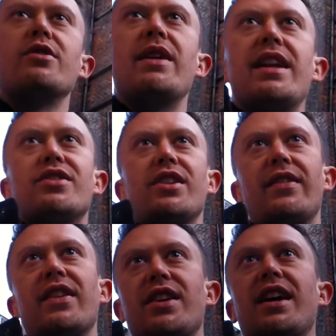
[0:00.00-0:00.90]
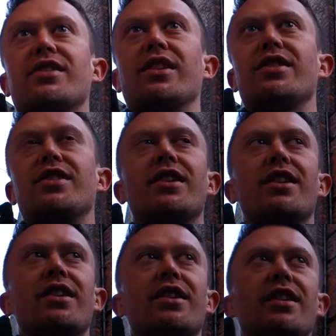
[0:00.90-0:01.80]
you in instantly, that's excellent.
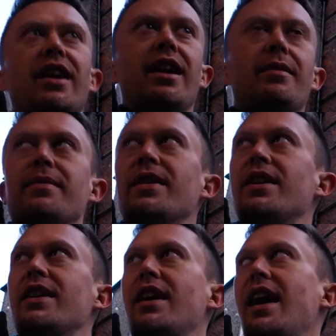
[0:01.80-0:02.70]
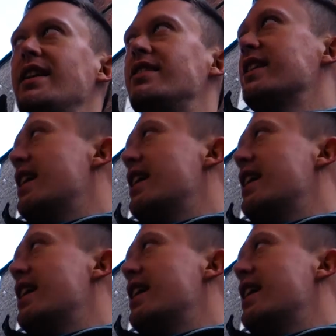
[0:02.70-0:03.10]
Anything